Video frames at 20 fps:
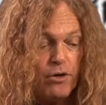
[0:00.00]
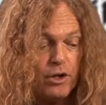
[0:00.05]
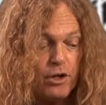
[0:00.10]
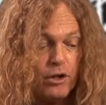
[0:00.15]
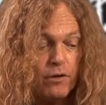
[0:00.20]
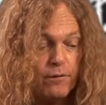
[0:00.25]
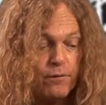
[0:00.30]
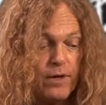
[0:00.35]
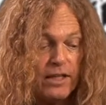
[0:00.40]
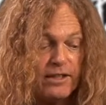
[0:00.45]
you're going
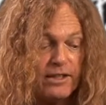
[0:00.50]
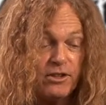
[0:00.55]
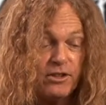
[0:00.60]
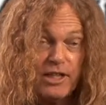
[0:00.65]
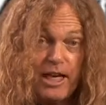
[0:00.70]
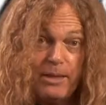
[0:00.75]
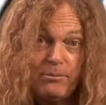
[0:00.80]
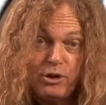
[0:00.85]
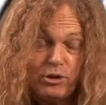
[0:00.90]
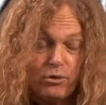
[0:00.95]
to fret the
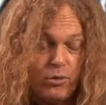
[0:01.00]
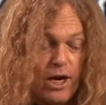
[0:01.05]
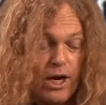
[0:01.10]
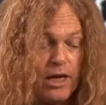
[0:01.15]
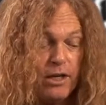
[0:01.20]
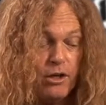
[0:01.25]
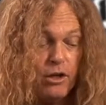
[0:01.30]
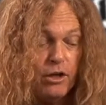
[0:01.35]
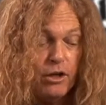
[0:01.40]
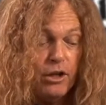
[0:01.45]
same
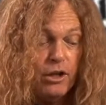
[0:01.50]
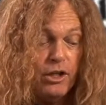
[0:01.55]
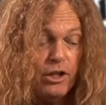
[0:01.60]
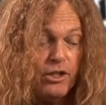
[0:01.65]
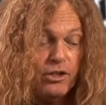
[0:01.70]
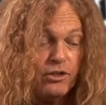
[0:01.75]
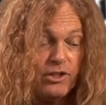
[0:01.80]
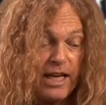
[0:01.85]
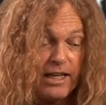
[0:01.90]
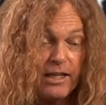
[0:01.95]
string,
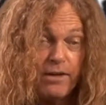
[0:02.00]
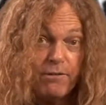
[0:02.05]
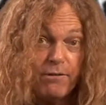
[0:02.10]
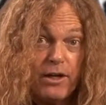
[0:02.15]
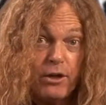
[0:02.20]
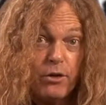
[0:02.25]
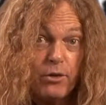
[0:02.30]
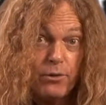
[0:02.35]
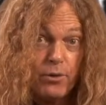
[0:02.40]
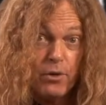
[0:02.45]
second
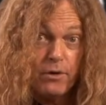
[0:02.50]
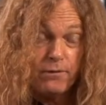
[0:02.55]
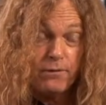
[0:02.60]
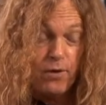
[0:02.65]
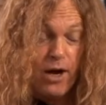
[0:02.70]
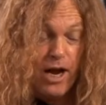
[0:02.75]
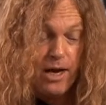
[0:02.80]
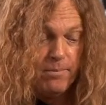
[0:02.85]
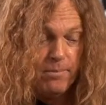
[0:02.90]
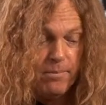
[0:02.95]
finger, third
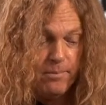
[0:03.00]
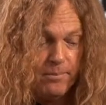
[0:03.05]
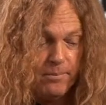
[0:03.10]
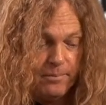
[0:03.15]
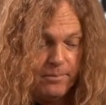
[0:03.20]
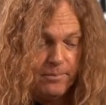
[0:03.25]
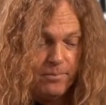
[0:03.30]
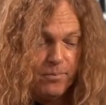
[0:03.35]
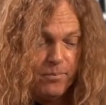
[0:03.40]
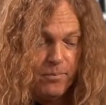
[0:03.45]
fret.
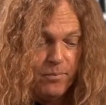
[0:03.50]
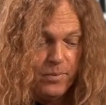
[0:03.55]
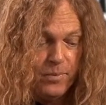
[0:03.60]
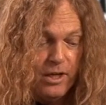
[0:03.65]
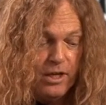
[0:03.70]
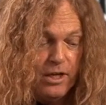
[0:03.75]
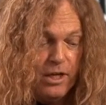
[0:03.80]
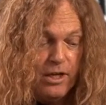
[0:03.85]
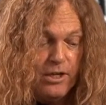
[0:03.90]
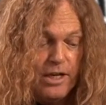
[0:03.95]

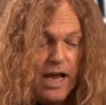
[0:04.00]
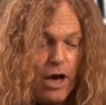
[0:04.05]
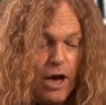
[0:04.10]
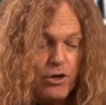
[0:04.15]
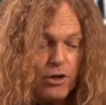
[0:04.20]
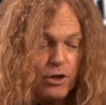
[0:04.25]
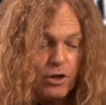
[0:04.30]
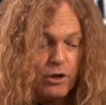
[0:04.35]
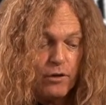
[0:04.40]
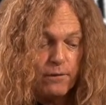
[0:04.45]
Now
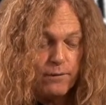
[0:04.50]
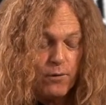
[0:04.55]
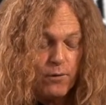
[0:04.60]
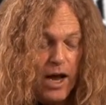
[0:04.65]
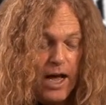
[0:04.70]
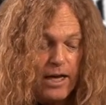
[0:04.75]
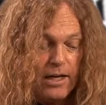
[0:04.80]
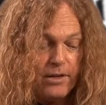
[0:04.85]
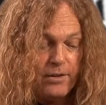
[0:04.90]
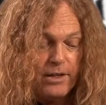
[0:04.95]
you're going to
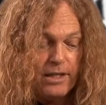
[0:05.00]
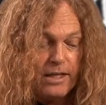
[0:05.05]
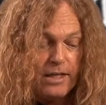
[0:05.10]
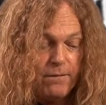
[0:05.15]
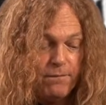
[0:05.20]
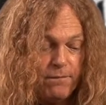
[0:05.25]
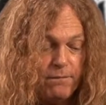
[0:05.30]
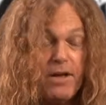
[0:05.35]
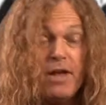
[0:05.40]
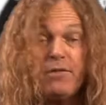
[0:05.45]
fret the
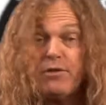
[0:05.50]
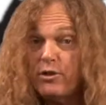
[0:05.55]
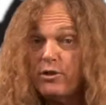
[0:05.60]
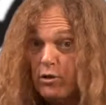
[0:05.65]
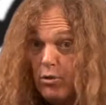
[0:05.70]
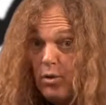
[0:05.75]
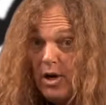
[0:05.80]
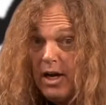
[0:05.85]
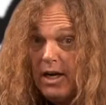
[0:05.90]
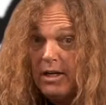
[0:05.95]
fifth
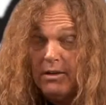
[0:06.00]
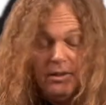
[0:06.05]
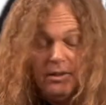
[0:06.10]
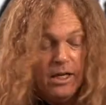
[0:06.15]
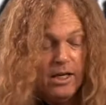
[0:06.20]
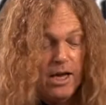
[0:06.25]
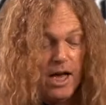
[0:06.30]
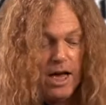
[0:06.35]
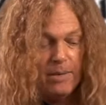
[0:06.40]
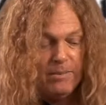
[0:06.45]
string,
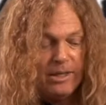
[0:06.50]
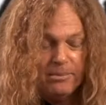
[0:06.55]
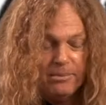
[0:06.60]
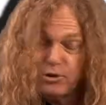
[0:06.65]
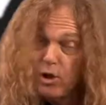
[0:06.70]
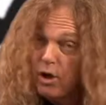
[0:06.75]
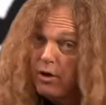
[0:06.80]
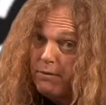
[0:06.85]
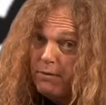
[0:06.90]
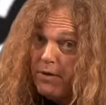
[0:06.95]
I mean, I'm
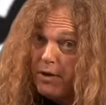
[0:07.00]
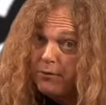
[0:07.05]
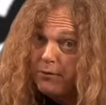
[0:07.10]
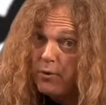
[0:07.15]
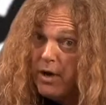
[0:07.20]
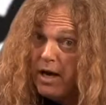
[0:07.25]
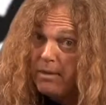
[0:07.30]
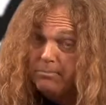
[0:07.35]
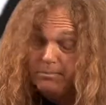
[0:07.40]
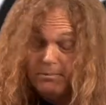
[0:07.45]
sorry, fifth
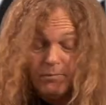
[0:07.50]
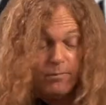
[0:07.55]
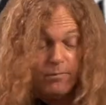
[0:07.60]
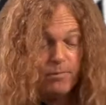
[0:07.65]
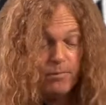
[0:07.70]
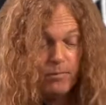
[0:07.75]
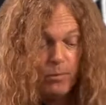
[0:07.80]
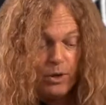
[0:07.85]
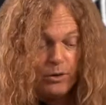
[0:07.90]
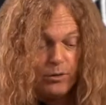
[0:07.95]
fret
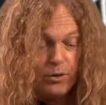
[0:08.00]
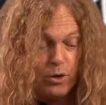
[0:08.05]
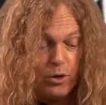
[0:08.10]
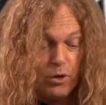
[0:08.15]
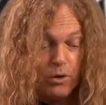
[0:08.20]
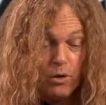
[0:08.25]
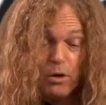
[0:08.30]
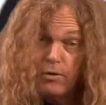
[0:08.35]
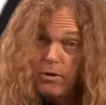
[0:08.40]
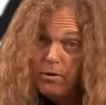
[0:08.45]
with
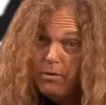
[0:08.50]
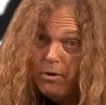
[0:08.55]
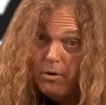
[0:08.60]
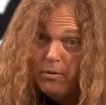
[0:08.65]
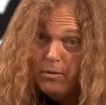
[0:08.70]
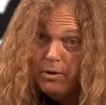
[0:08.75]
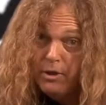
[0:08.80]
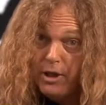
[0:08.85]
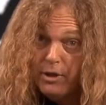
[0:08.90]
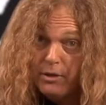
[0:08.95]
your
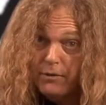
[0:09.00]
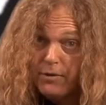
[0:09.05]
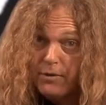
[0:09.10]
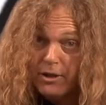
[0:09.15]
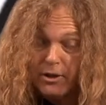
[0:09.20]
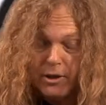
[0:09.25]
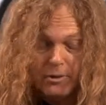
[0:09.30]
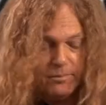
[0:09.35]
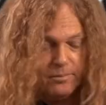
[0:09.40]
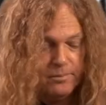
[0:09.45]
little
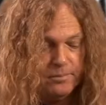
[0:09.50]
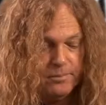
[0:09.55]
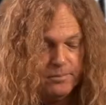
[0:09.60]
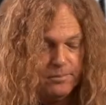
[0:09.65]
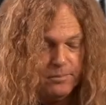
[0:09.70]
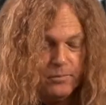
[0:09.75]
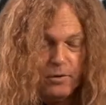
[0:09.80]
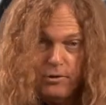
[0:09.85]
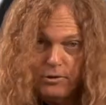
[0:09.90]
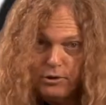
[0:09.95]
finger,
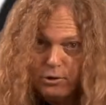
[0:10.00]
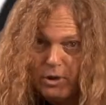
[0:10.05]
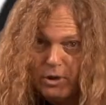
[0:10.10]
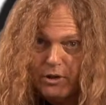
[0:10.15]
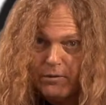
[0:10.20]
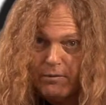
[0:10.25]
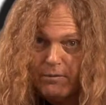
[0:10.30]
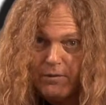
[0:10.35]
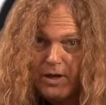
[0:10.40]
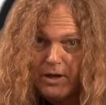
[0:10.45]

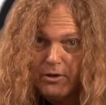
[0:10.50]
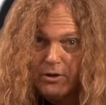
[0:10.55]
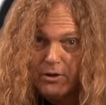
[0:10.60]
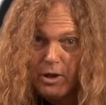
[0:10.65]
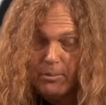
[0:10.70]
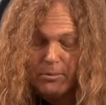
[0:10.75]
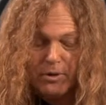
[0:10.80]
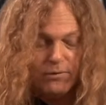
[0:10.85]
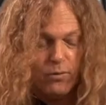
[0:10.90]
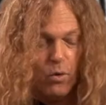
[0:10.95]
string finger
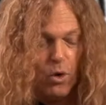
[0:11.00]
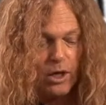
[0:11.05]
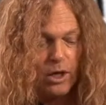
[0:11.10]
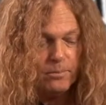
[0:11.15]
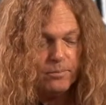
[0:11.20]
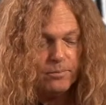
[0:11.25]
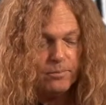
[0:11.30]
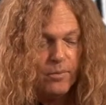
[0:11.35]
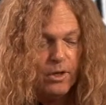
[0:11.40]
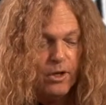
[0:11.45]
number four.
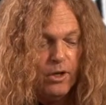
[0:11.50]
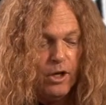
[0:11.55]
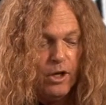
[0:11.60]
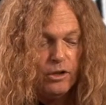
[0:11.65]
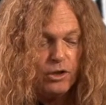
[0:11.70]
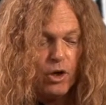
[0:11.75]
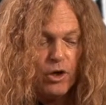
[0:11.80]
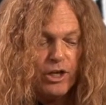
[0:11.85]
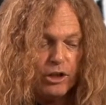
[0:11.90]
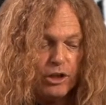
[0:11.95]

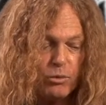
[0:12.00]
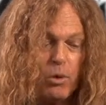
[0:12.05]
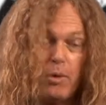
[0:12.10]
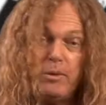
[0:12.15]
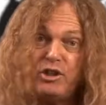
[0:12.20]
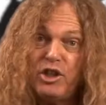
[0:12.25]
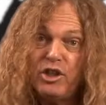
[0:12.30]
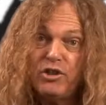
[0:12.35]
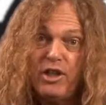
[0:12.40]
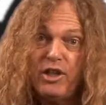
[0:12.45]
So here's what
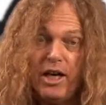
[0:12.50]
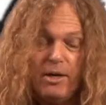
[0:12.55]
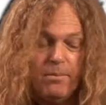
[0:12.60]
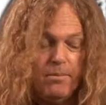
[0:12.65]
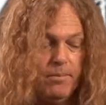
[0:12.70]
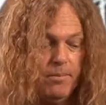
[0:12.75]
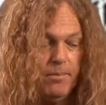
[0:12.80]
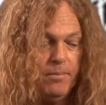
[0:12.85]
we just did